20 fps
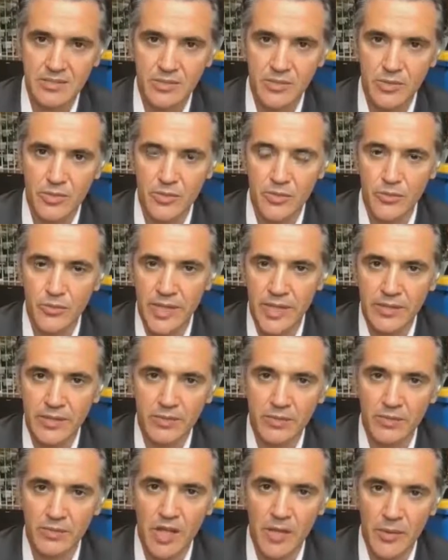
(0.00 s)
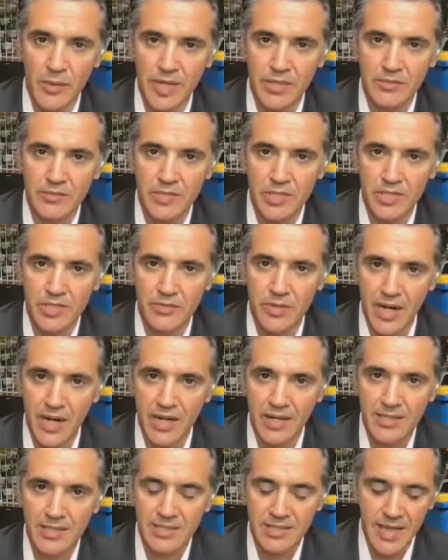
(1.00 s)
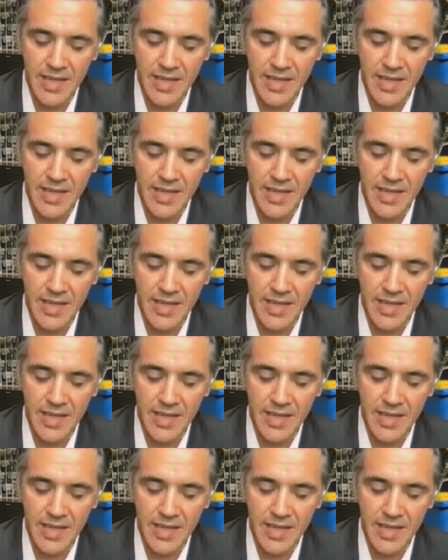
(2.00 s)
to record low interest rates?